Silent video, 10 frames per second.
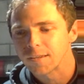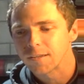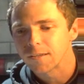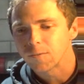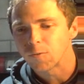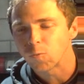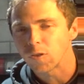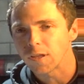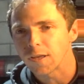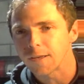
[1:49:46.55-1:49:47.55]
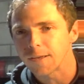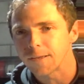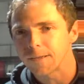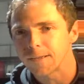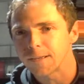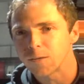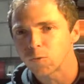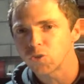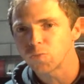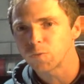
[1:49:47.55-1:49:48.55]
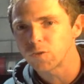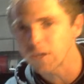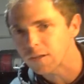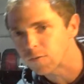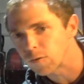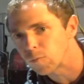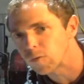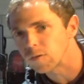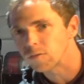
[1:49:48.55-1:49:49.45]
with a which particular drone was it?